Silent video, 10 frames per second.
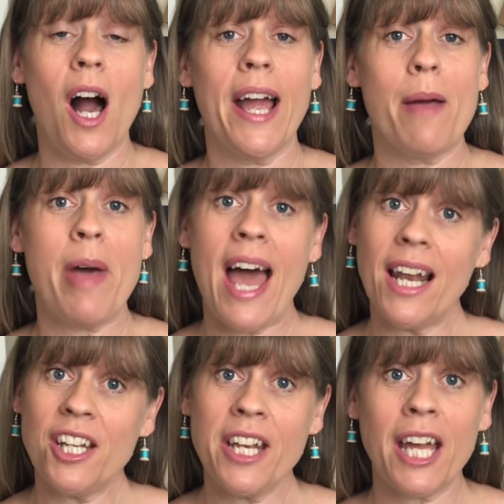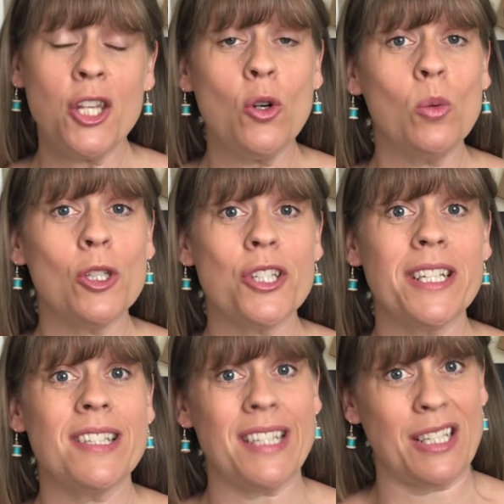I am Helen and you're
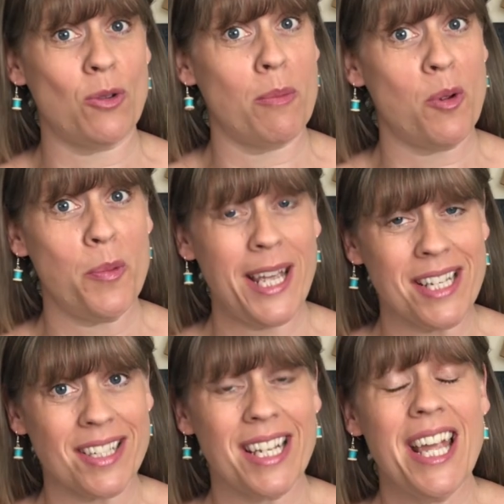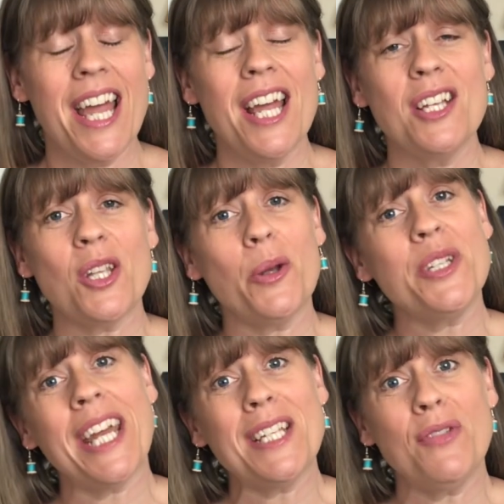watching Stitch Rip Repeat. So
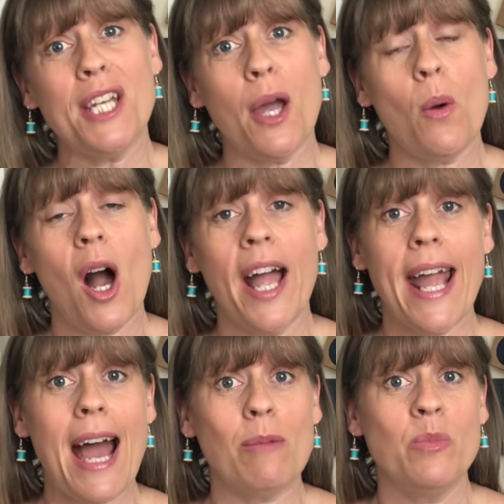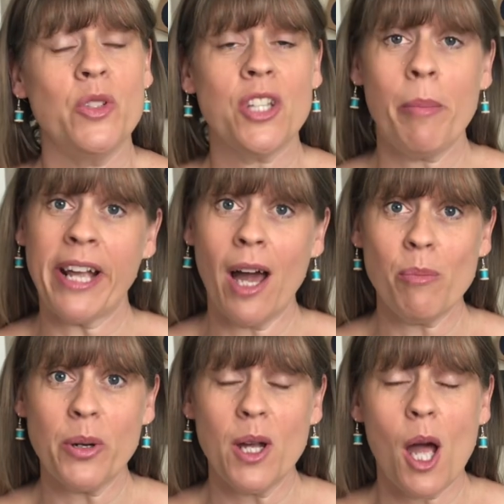today's video I am summing
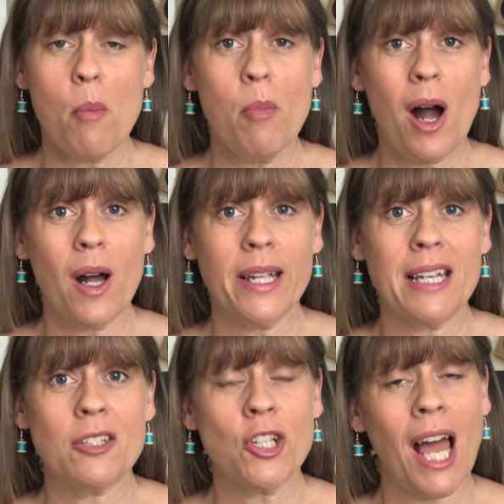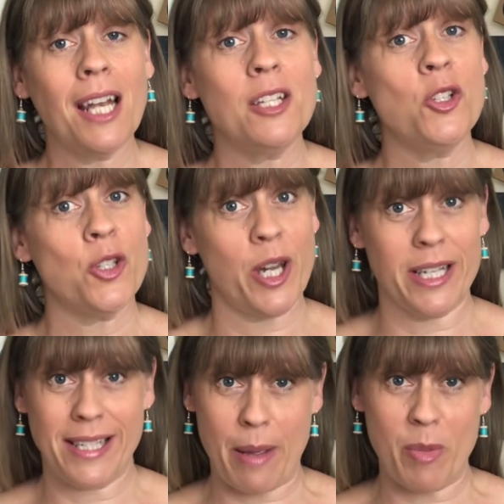up my challenge that
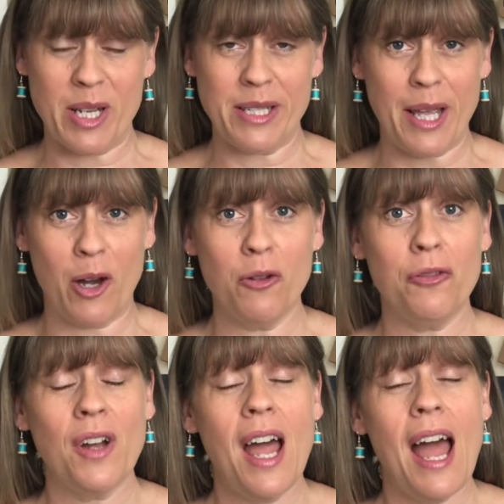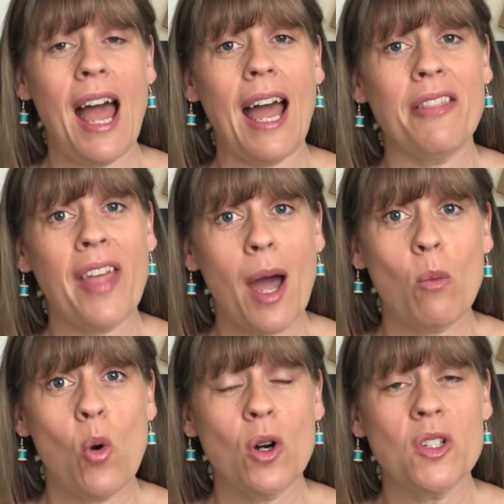I set myself and
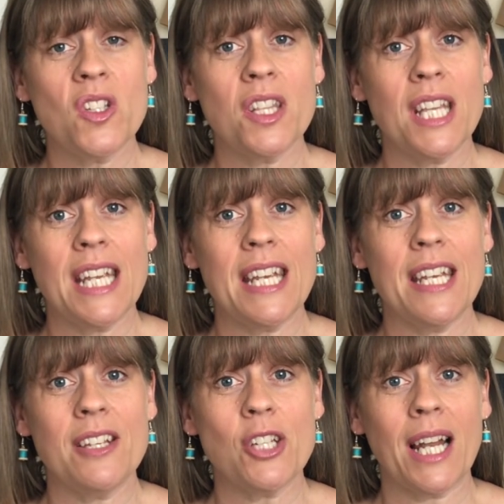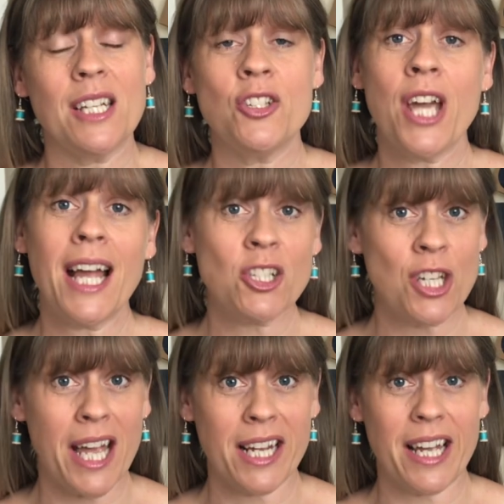that was the challenge
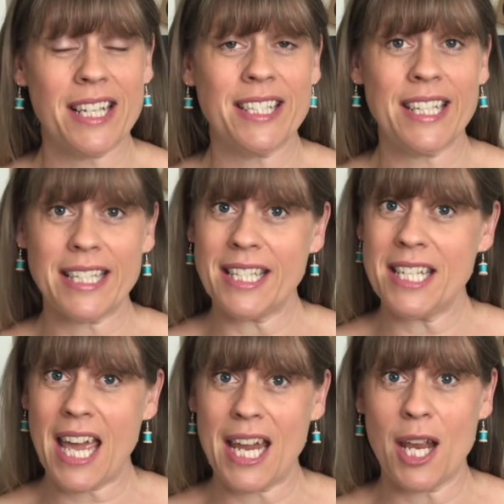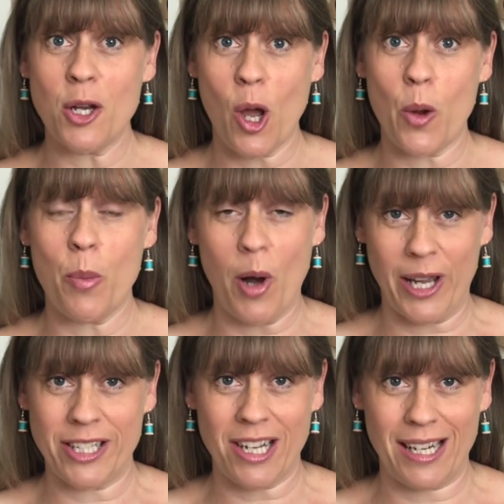hashtag 60 day no
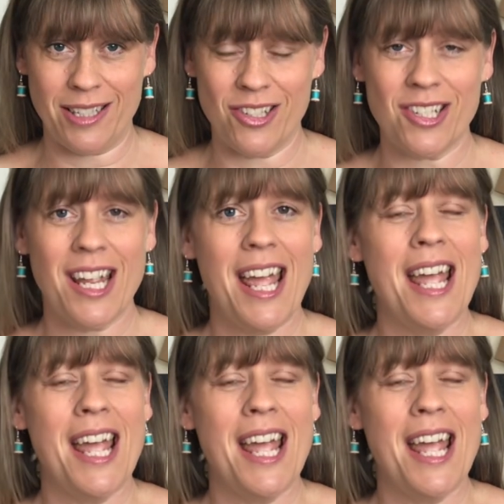buy challenge.